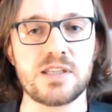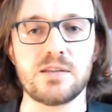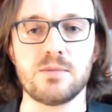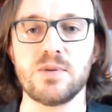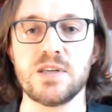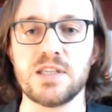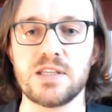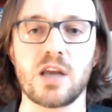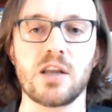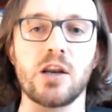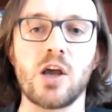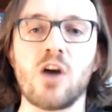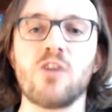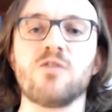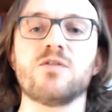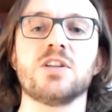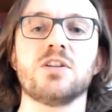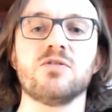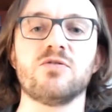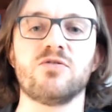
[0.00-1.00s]
to be done
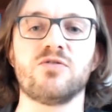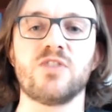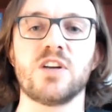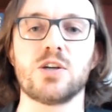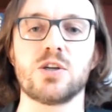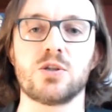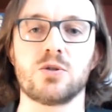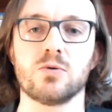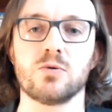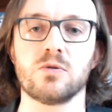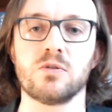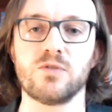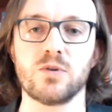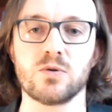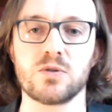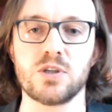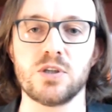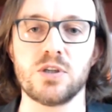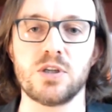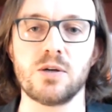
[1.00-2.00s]
after you've finished all of
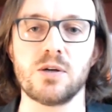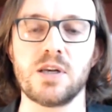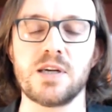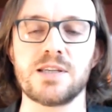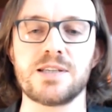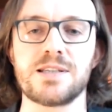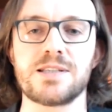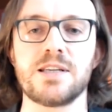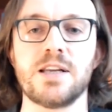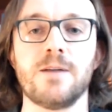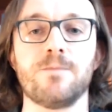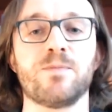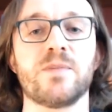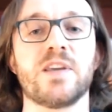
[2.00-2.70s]
your to-do list.